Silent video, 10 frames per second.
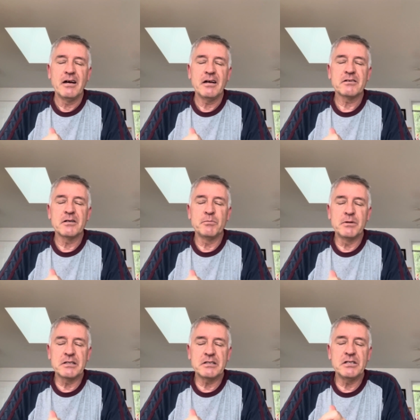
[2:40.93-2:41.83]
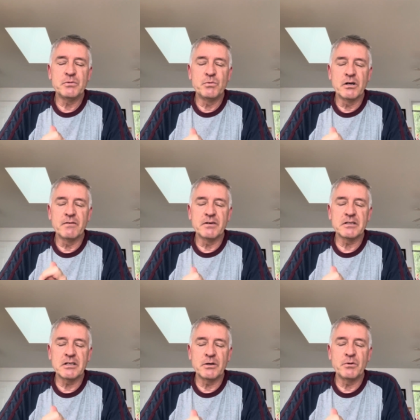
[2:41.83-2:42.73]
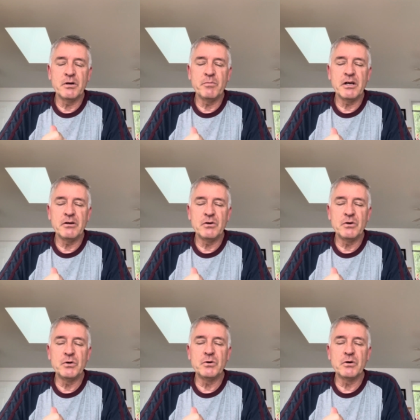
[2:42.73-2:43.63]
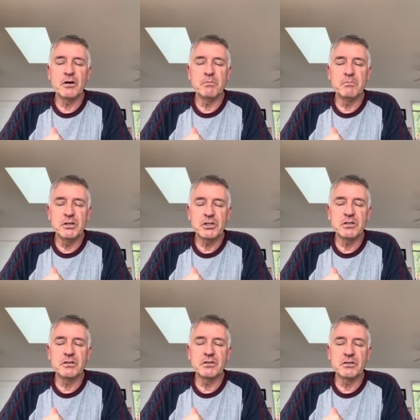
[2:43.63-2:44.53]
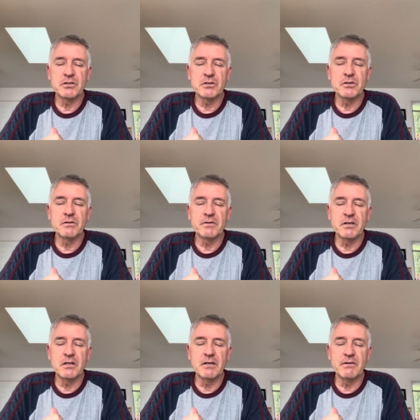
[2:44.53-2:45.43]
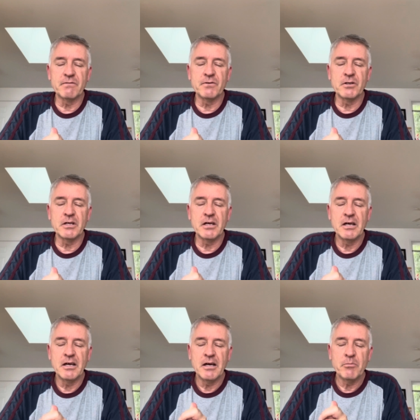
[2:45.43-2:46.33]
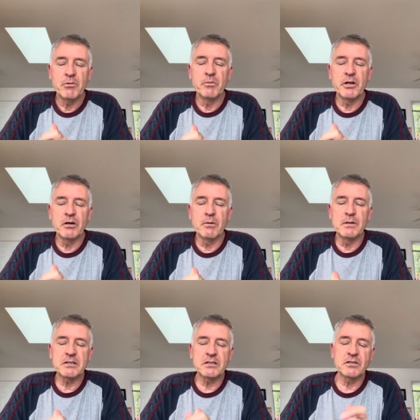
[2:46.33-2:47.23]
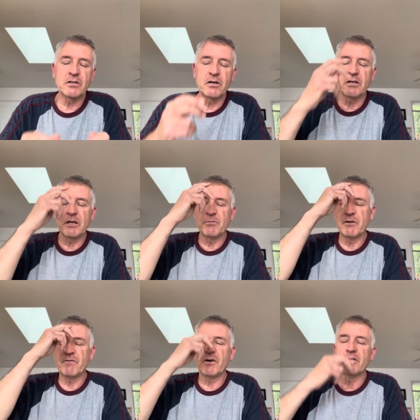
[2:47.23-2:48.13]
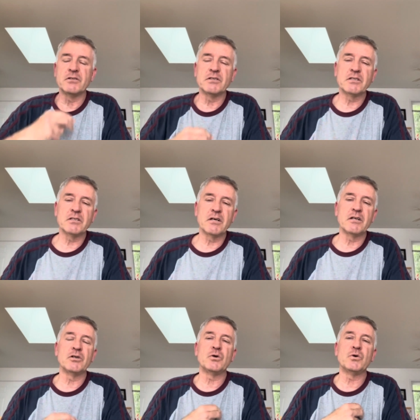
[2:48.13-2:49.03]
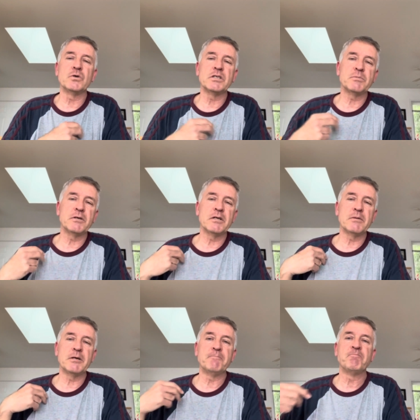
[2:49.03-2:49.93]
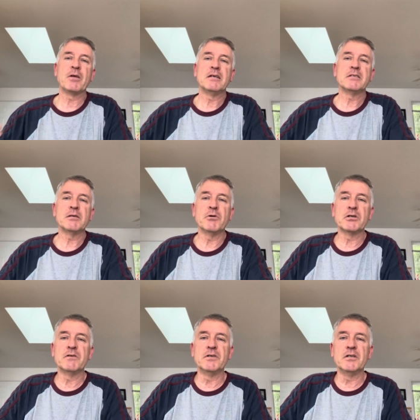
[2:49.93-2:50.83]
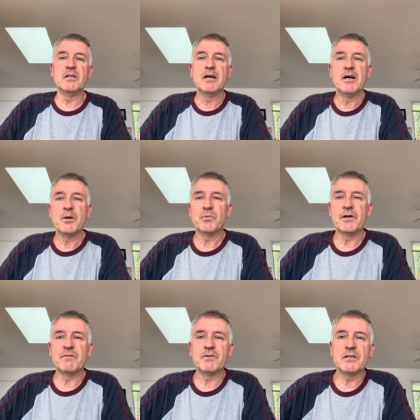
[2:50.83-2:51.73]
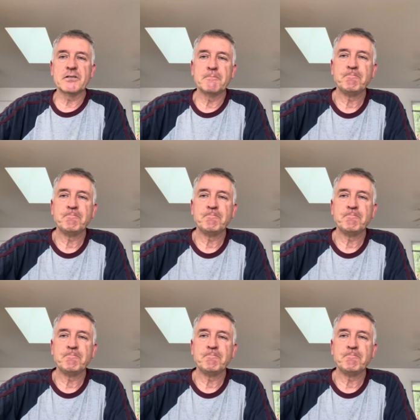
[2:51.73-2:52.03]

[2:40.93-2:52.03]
I ask you to bless each one of us that we may know our mission to serve and live it fully. And Almighty God, bless us all in the name of the Father, and the Son, and the Holy Spirit. Amen. St. Margaret d'Youville, pray for us.